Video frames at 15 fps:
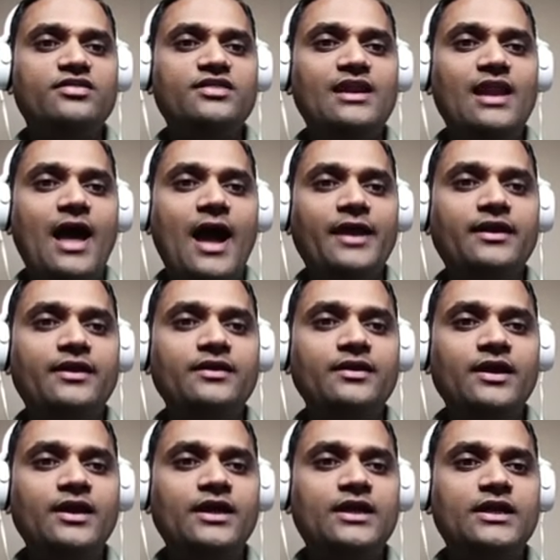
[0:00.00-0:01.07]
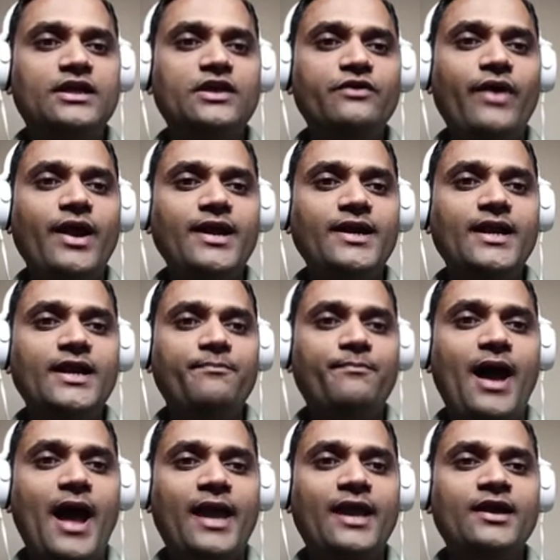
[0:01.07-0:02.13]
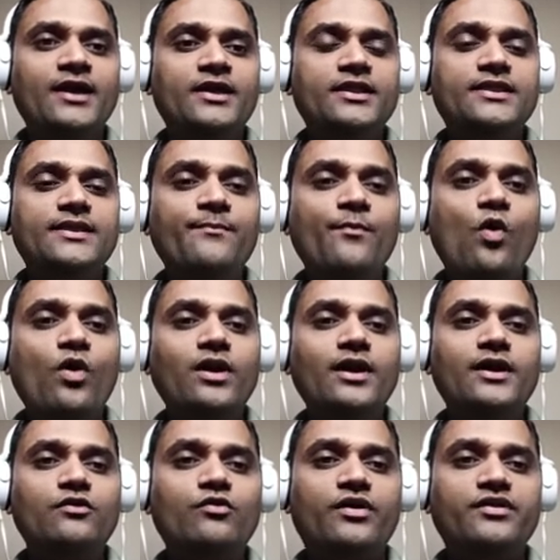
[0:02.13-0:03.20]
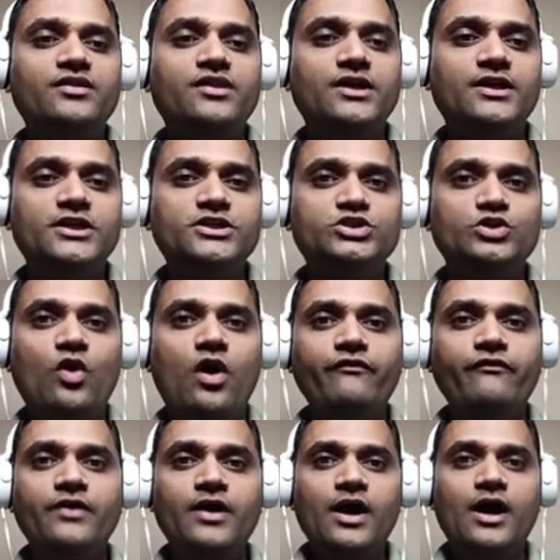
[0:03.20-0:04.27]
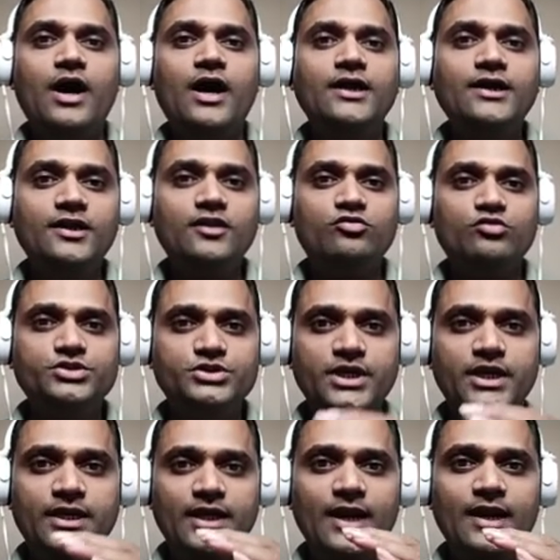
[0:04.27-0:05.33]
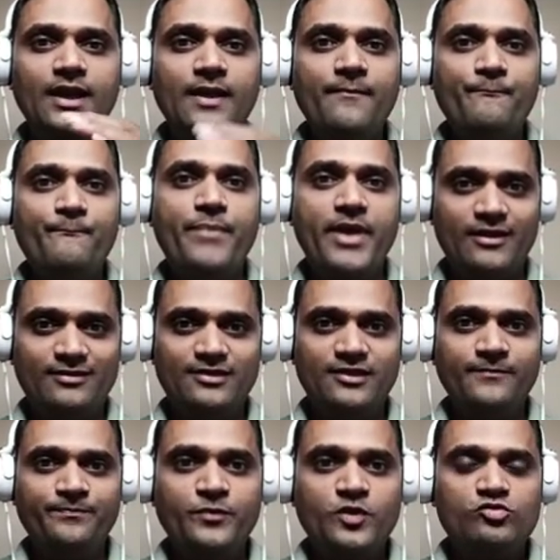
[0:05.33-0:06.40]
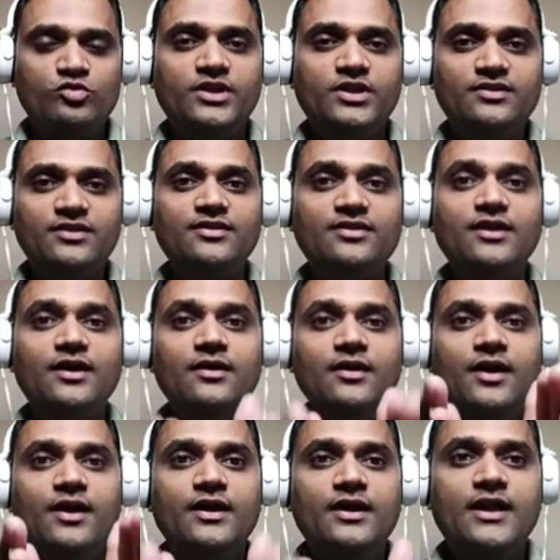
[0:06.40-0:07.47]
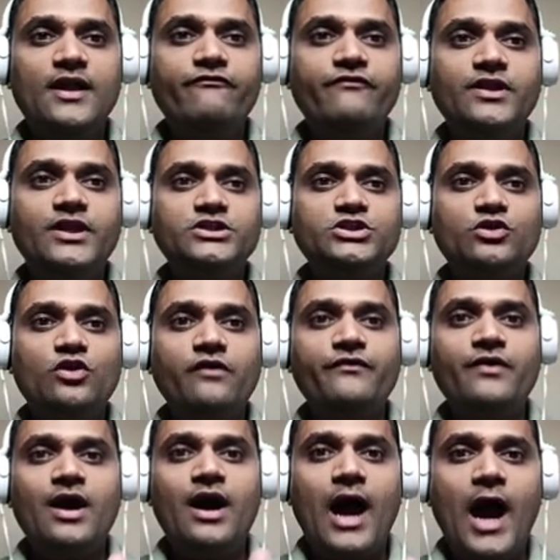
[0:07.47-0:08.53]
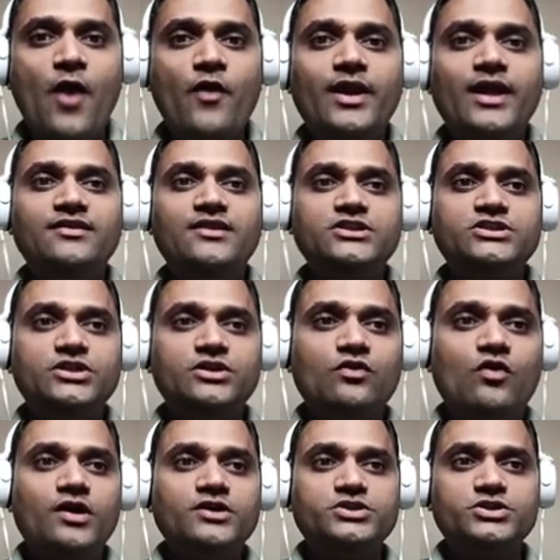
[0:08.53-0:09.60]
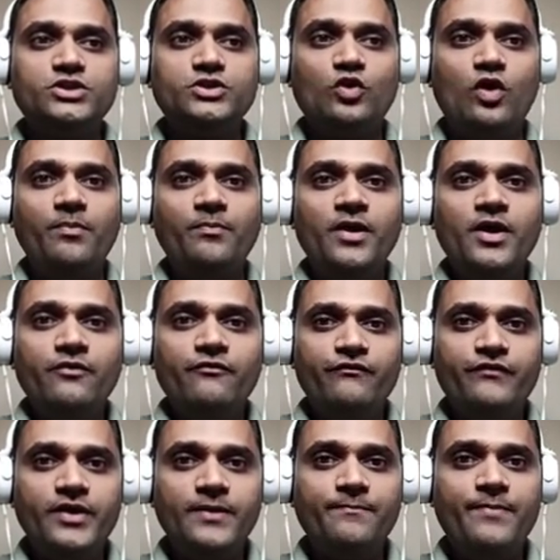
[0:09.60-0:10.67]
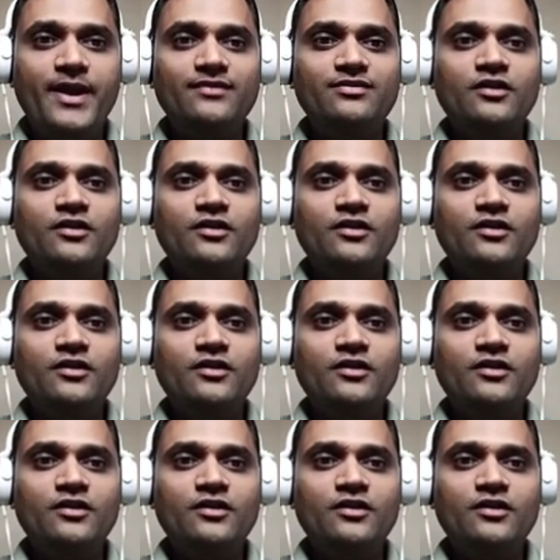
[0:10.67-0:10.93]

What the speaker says: ion divided by the molar concentration of undissociated base. So this is the definition of ionization constant of weak base.